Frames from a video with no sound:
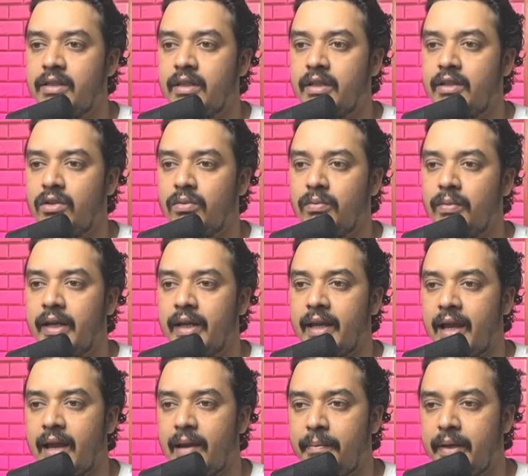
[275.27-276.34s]
into my
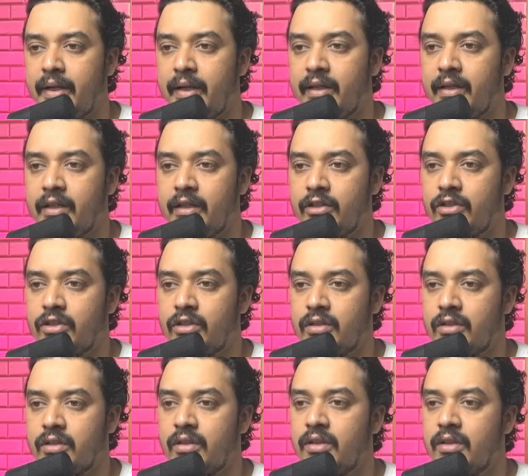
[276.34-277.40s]
app integration,